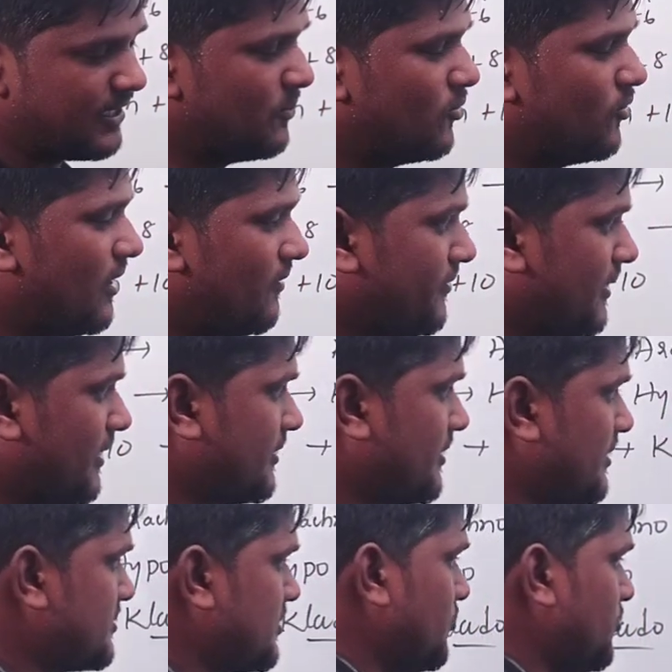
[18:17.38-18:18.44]
removal of
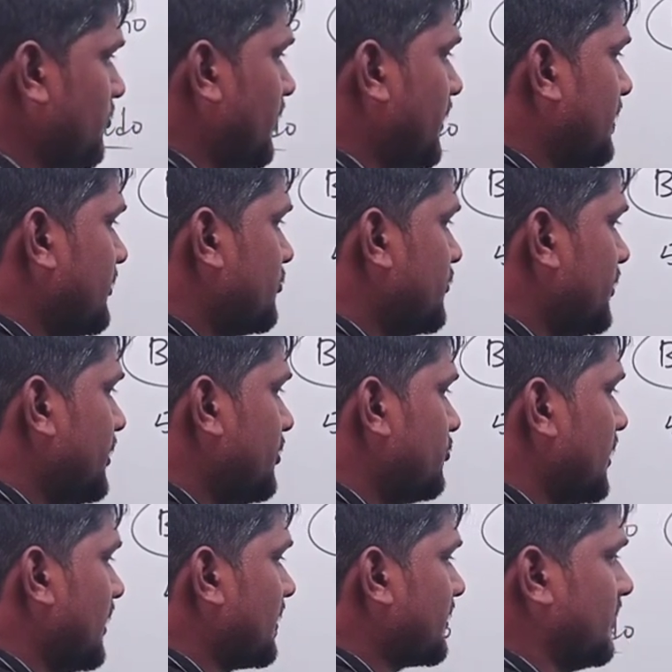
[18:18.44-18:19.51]
electrons. Now we will get the
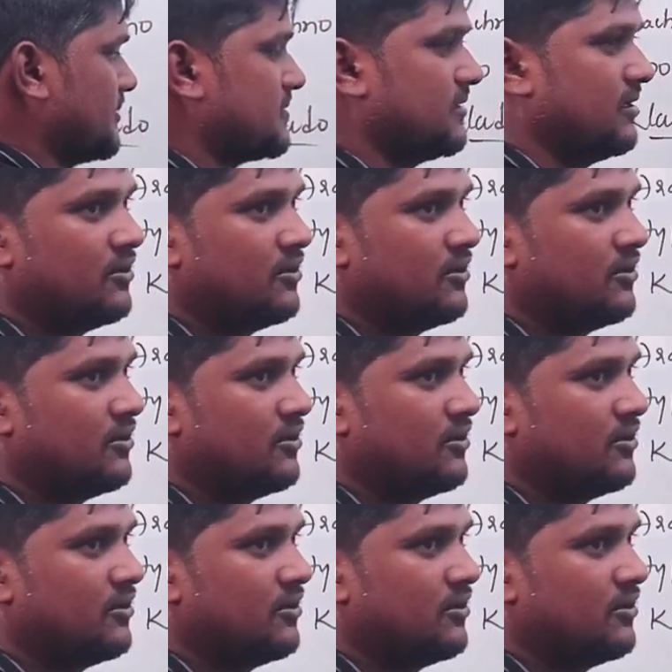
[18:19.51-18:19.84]
22 electrons.